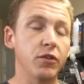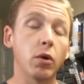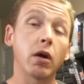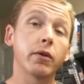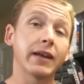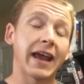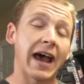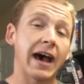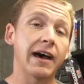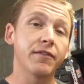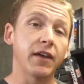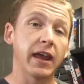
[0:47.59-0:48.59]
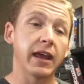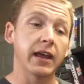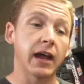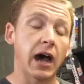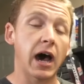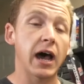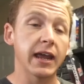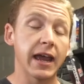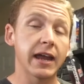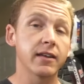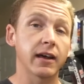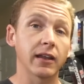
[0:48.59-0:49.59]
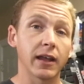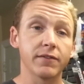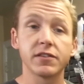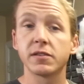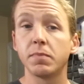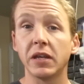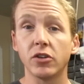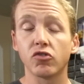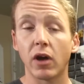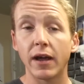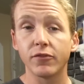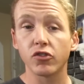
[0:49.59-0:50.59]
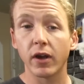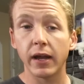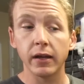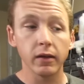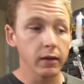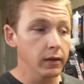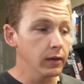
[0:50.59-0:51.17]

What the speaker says: you already have a high-end 11-speed drivetrain,